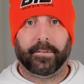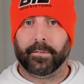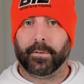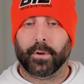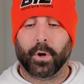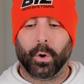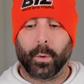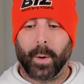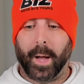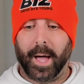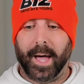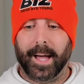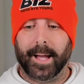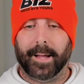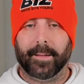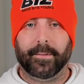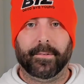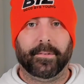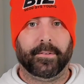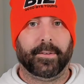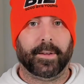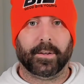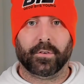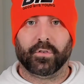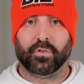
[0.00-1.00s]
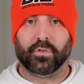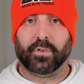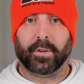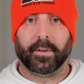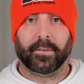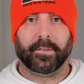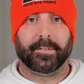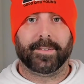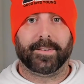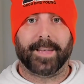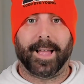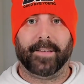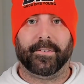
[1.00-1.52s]
no ads. It's
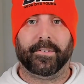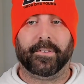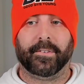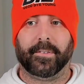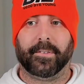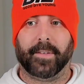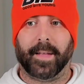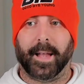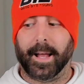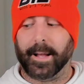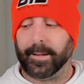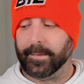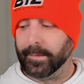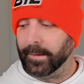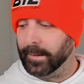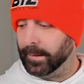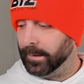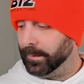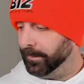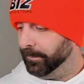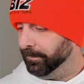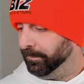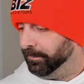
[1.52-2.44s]
just tests that I did.